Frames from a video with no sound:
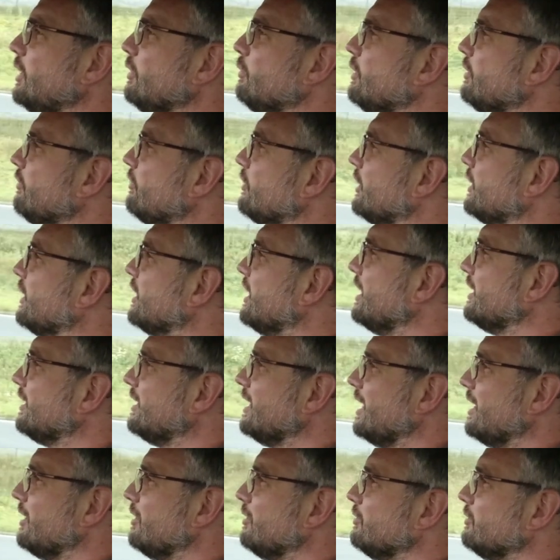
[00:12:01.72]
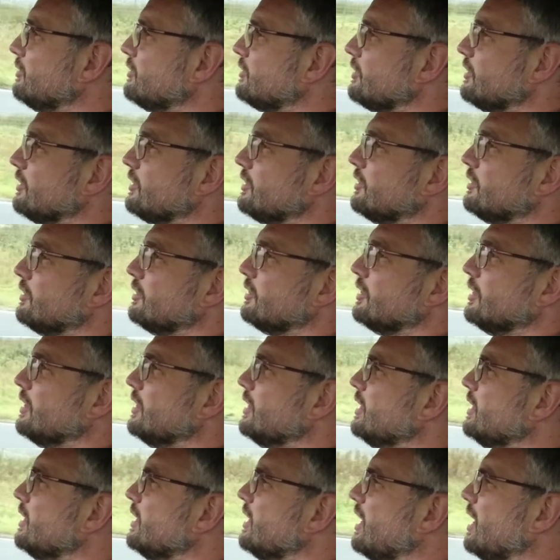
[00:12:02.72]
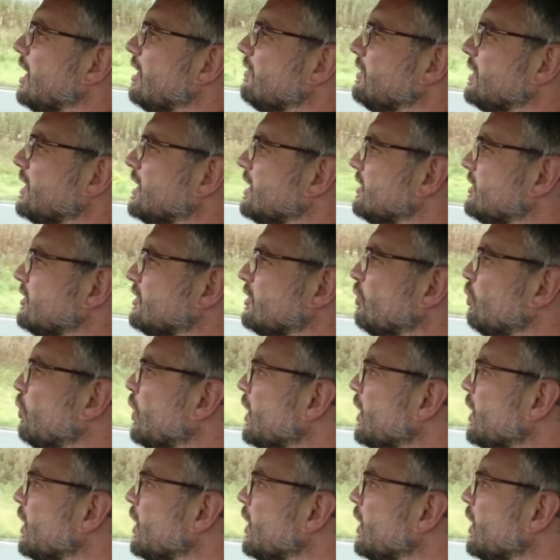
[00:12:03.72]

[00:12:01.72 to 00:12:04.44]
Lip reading: We've got to get down to, I think it's the